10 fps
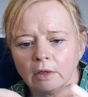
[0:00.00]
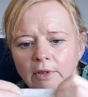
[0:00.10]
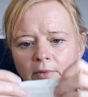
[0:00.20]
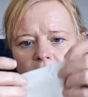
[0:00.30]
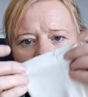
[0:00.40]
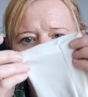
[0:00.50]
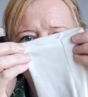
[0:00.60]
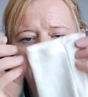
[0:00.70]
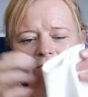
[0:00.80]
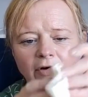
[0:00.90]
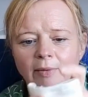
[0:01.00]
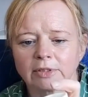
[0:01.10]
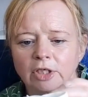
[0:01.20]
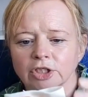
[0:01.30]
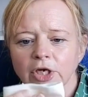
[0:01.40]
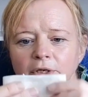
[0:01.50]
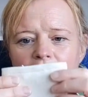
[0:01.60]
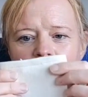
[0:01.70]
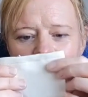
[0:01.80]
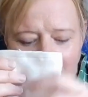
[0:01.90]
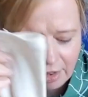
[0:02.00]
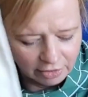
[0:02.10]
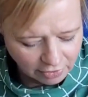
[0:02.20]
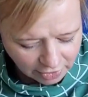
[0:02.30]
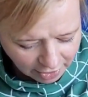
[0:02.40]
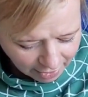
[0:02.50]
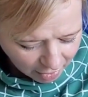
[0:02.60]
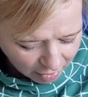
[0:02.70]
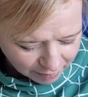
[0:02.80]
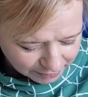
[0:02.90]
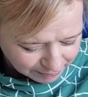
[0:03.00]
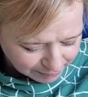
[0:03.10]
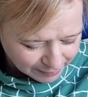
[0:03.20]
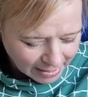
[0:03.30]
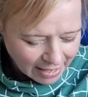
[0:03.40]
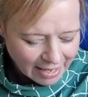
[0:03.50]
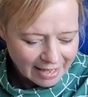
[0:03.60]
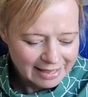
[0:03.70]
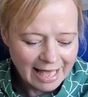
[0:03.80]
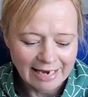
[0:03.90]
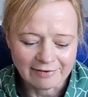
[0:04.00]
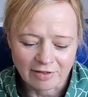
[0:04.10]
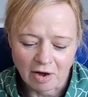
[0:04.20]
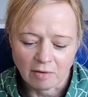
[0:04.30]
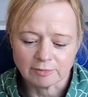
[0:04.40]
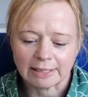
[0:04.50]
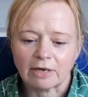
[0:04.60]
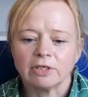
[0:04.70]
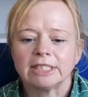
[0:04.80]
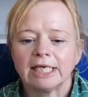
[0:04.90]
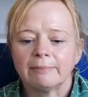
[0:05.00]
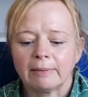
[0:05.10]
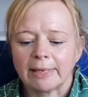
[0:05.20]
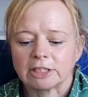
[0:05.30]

that one doesn't show it very well. I was going to show you that the, the, the arms, the end of the arms back out. You can see it a bit